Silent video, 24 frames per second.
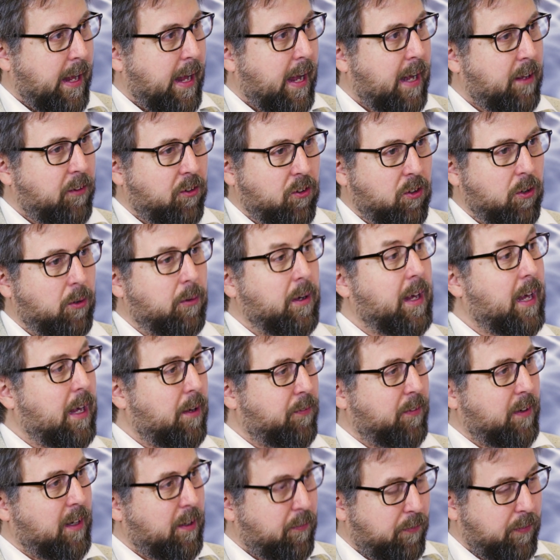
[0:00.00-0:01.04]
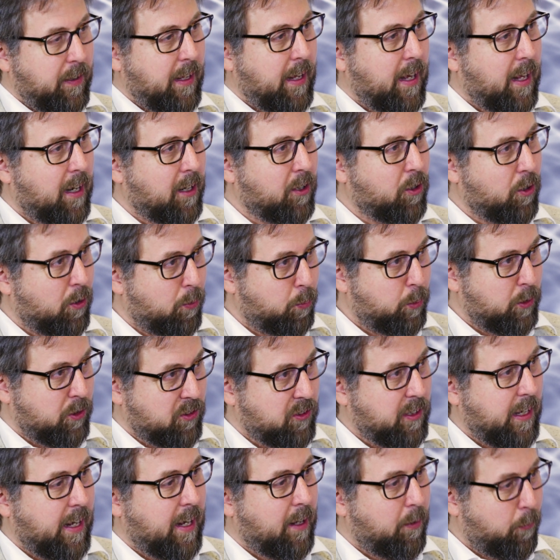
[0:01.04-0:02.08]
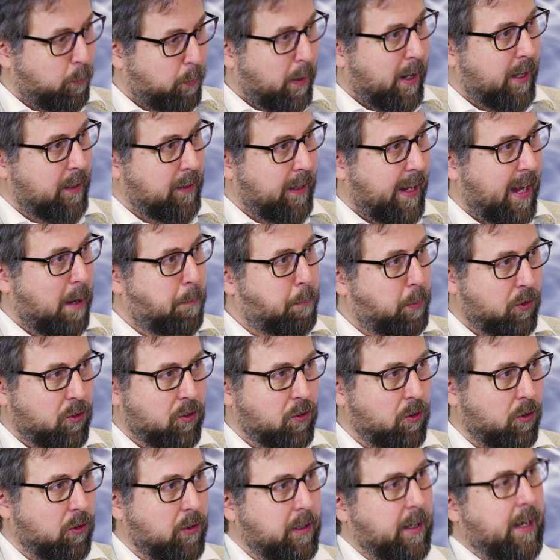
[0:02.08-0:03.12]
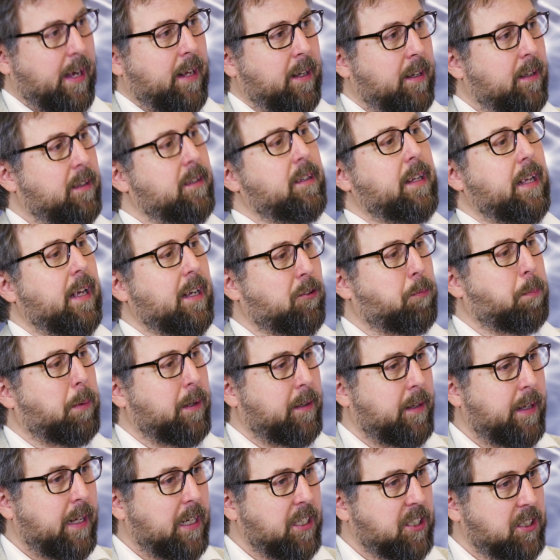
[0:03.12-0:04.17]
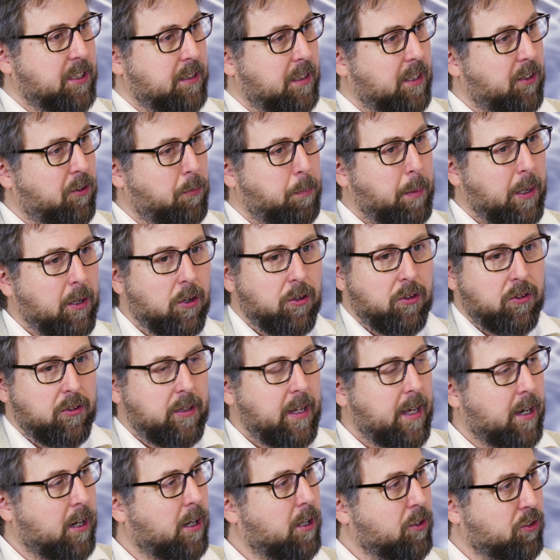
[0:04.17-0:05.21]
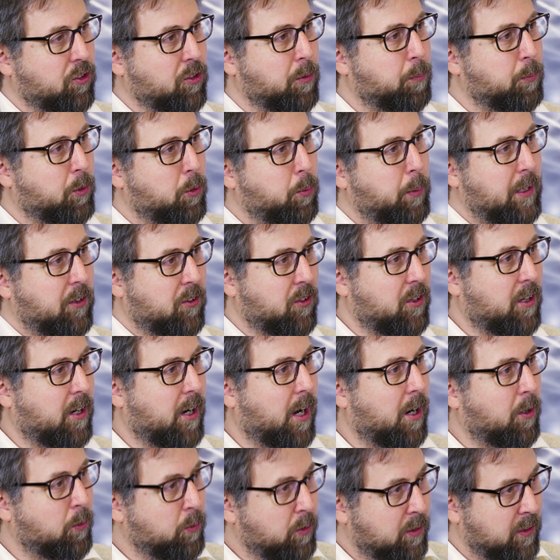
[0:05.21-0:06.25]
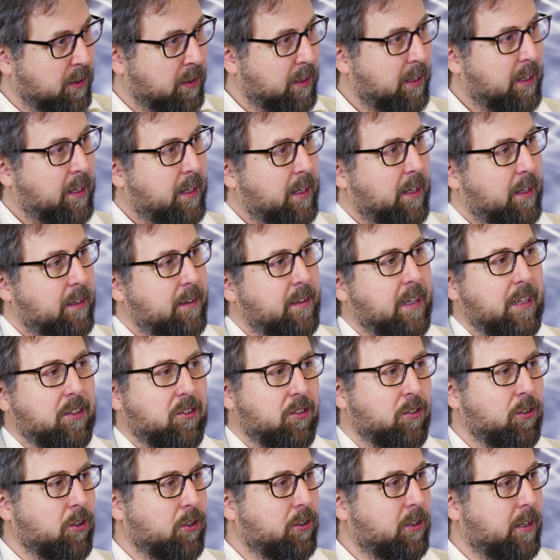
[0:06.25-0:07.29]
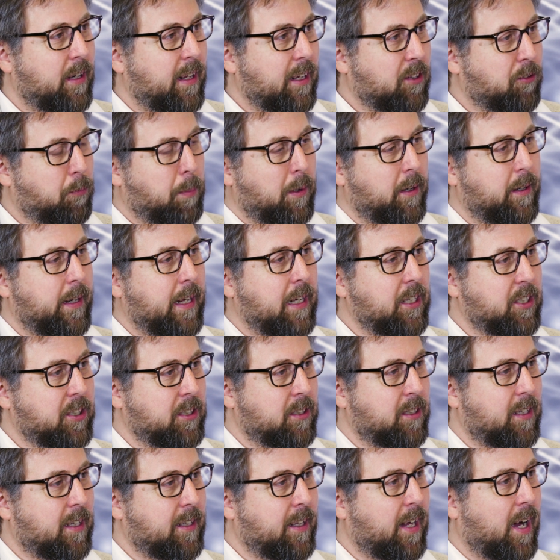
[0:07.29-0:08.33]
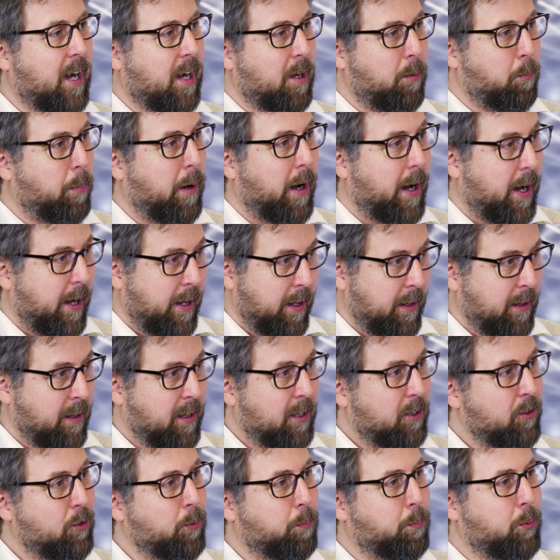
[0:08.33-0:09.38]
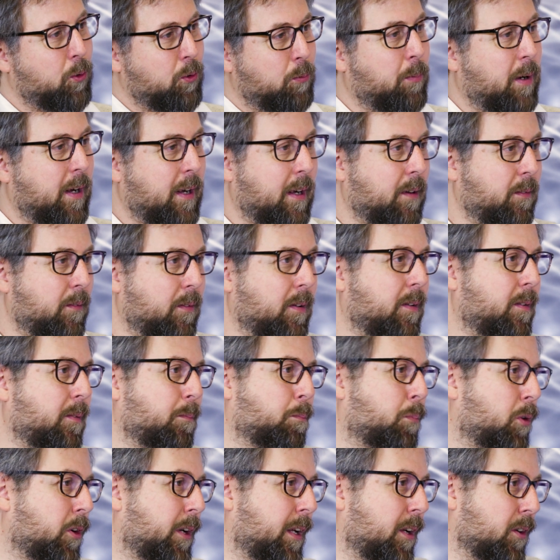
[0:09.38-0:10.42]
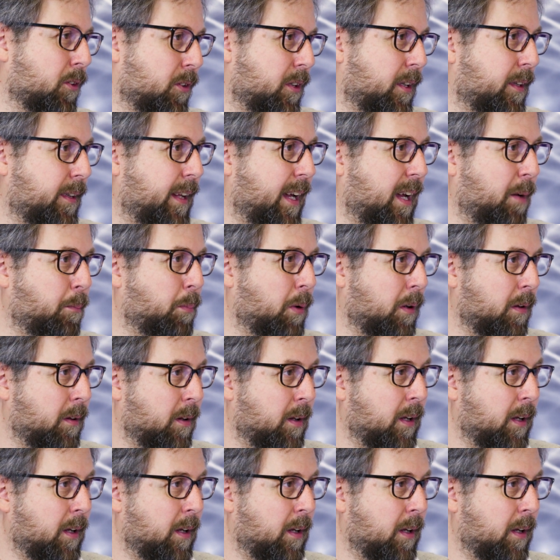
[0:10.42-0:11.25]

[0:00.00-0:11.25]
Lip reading: And so even if the algo would say buy the Apple stock and the explanation is because there are some tweets around, that's not an explanation that I buy to put my money on the table.